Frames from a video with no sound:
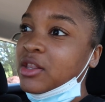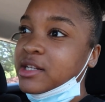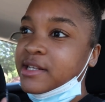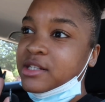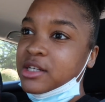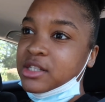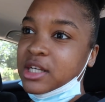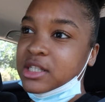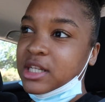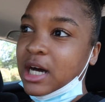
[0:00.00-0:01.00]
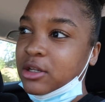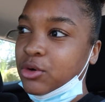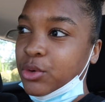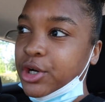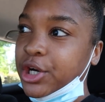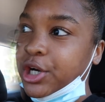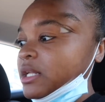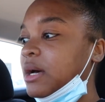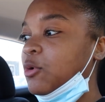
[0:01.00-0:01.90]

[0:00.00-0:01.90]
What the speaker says: This is a $6 order.